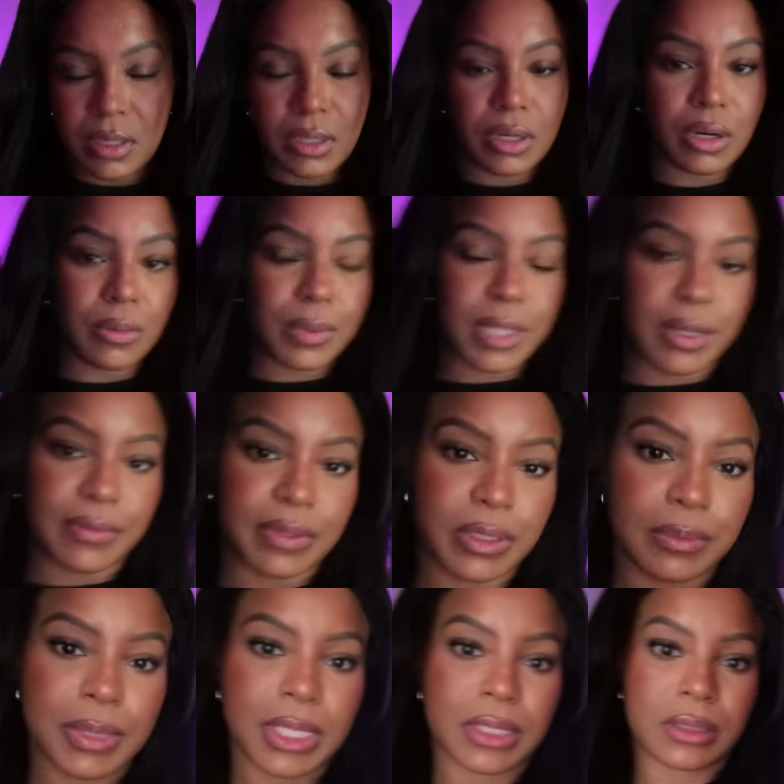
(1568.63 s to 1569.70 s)
Girl, whatever. Let
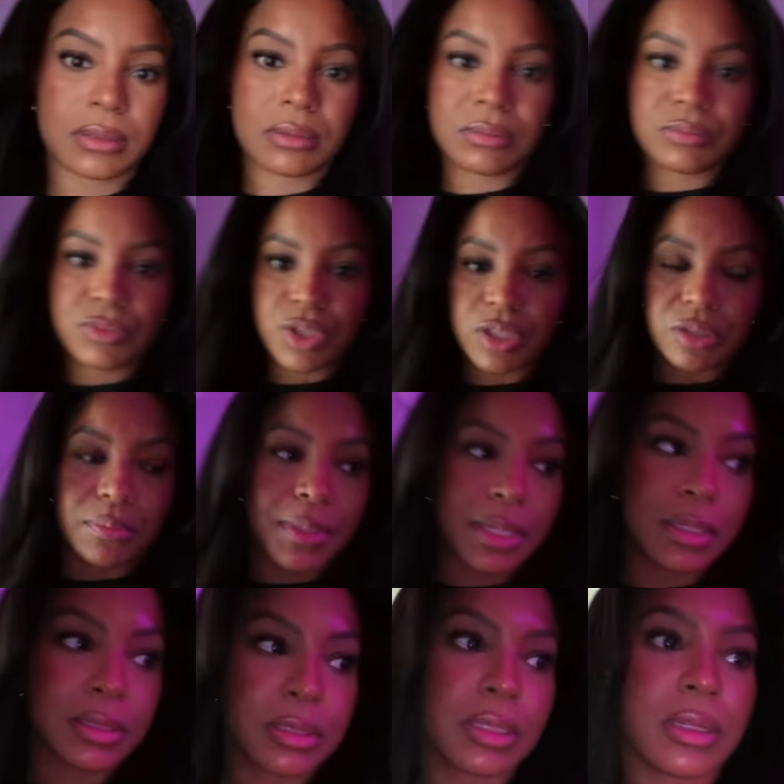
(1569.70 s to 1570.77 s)
me change up out
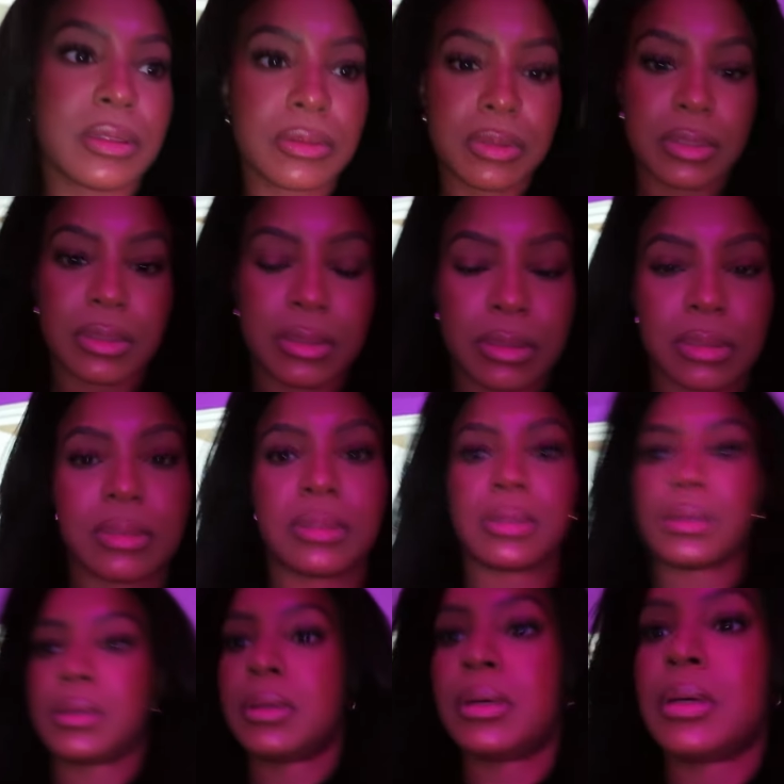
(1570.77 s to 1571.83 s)
of these clothes
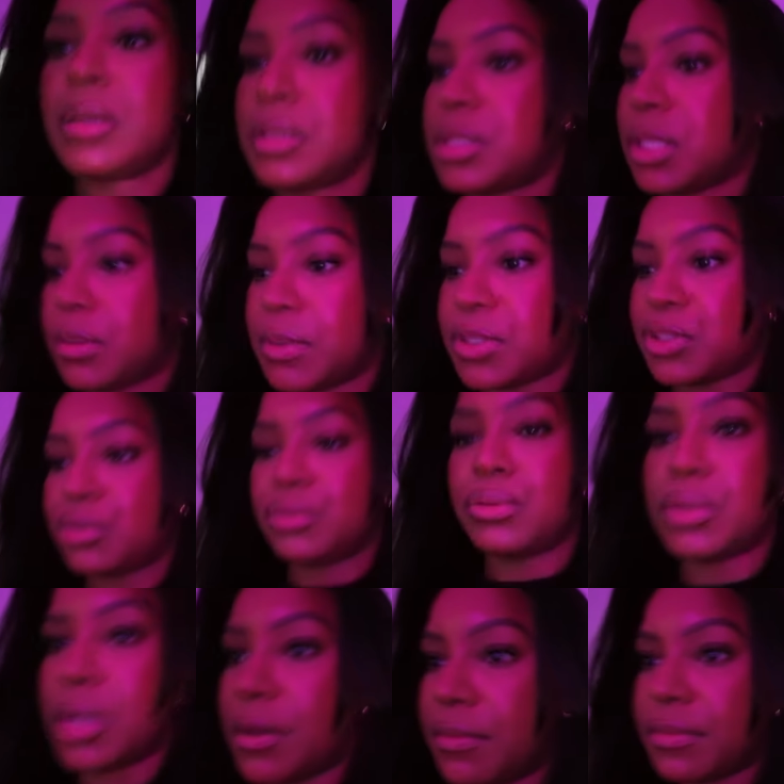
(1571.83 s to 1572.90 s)
take my shoes
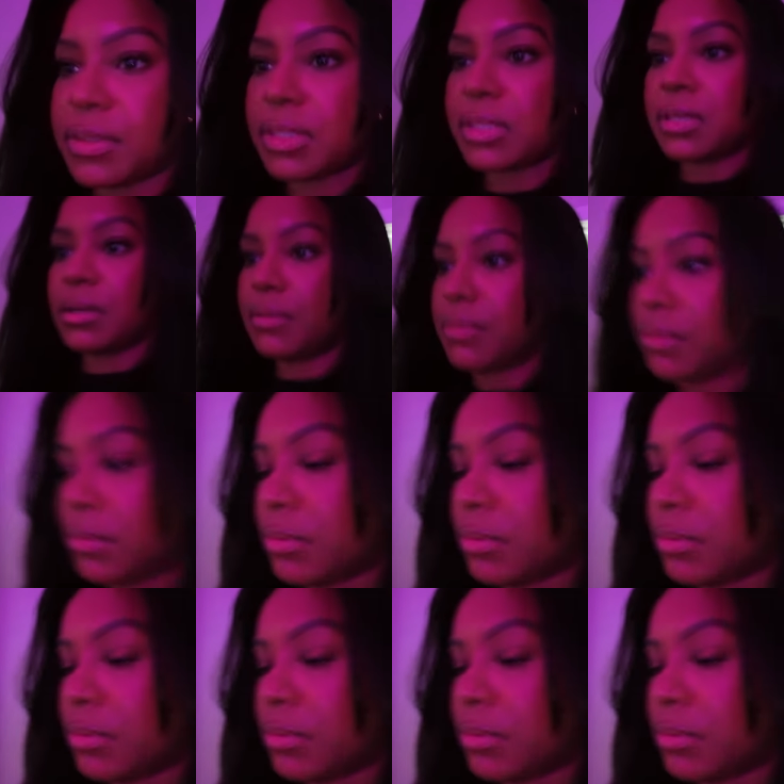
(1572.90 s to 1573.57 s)
off and stuff.